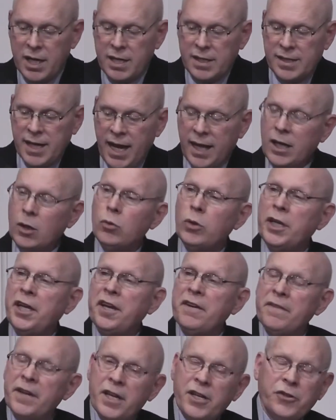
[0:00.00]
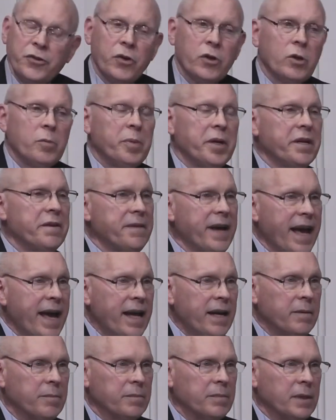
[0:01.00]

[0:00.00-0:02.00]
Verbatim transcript: not only of Israel, but of Adam.